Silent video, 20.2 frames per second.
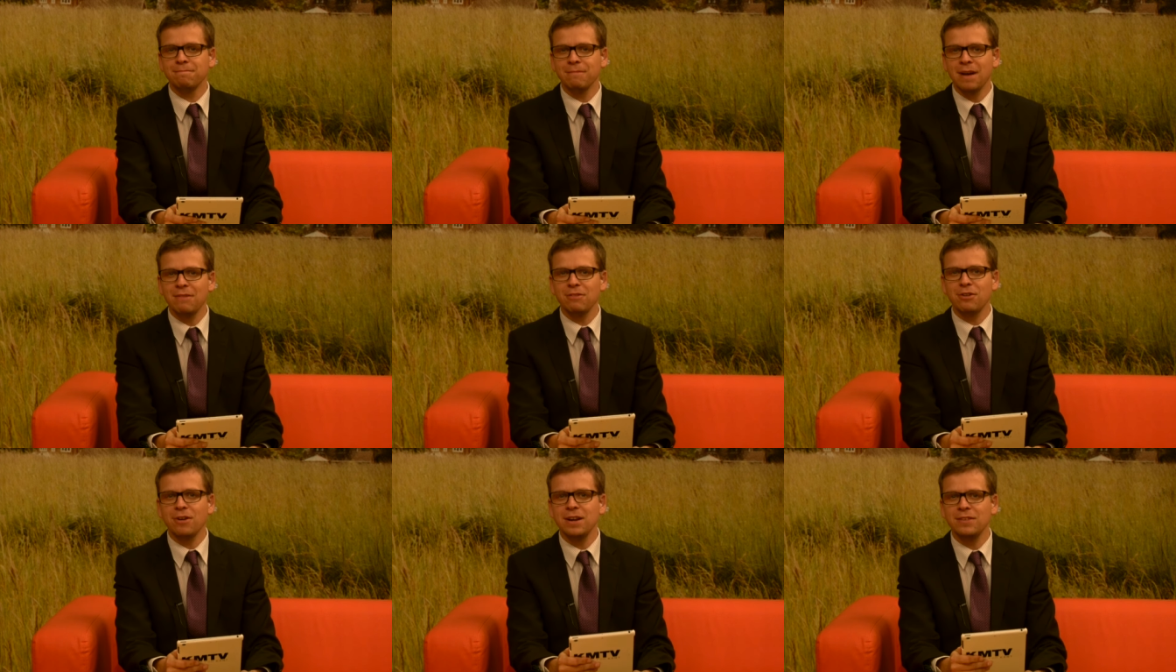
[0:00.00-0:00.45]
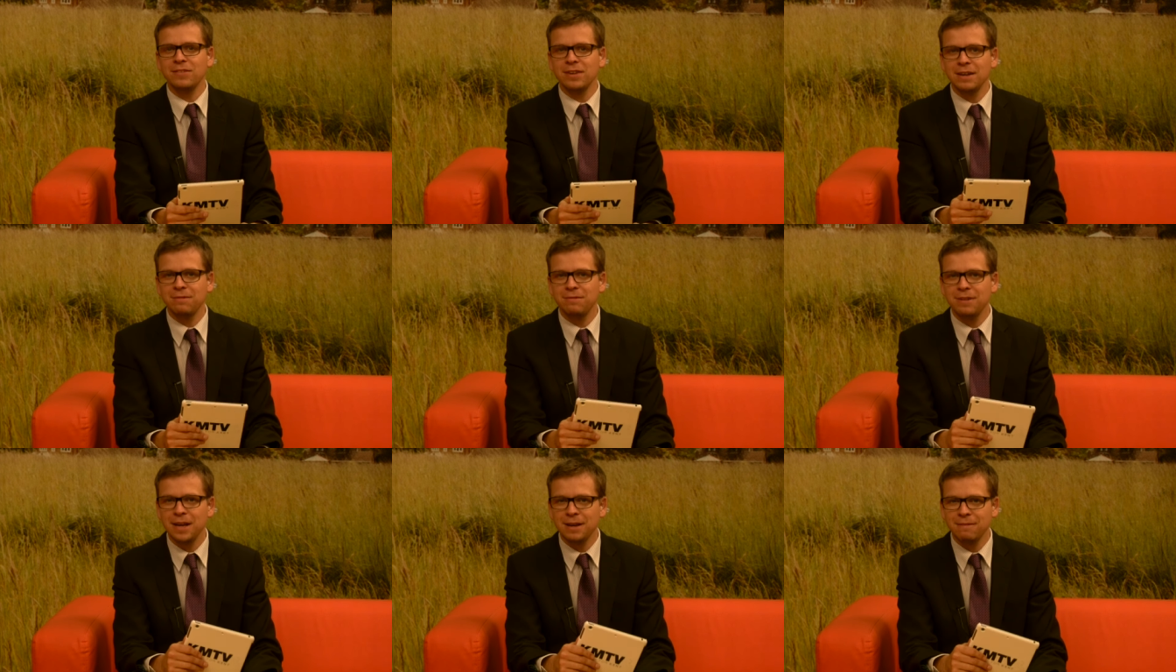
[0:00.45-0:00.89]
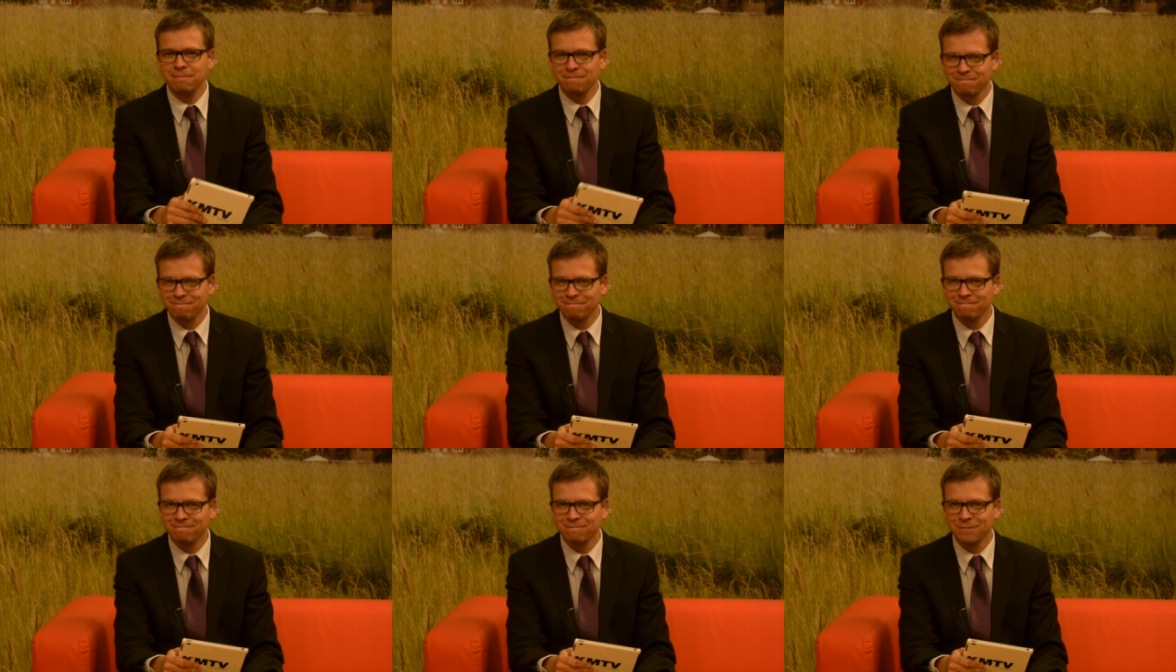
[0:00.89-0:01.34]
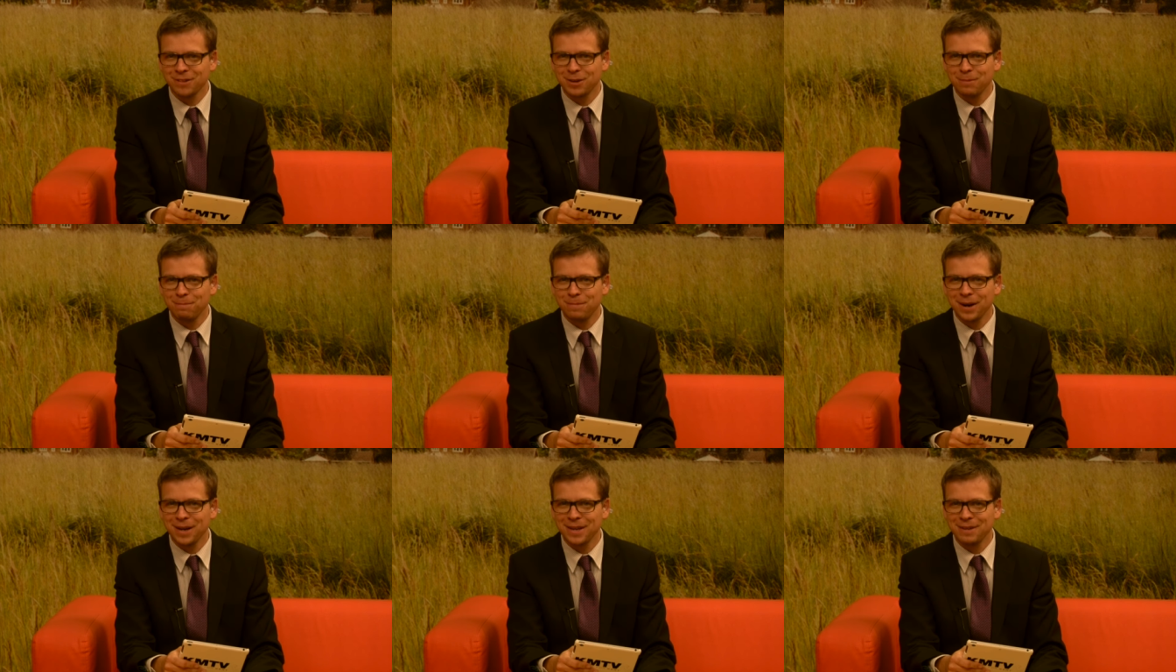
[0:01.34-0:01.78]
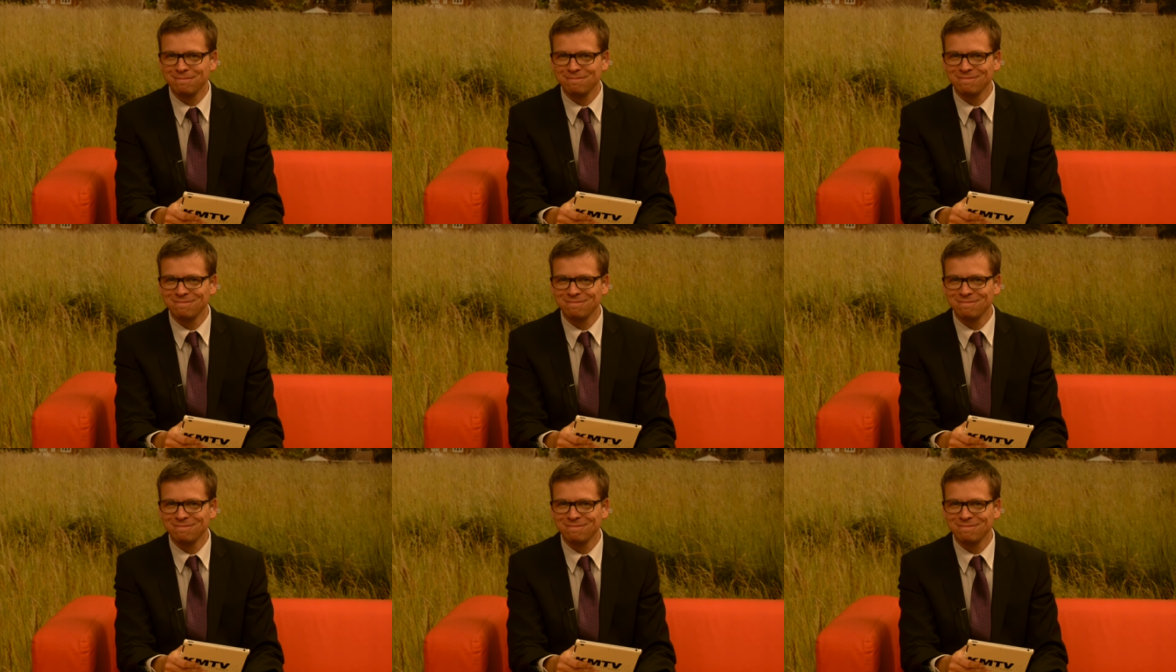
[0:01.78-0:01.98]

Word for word: Have a great evening. Goodbye.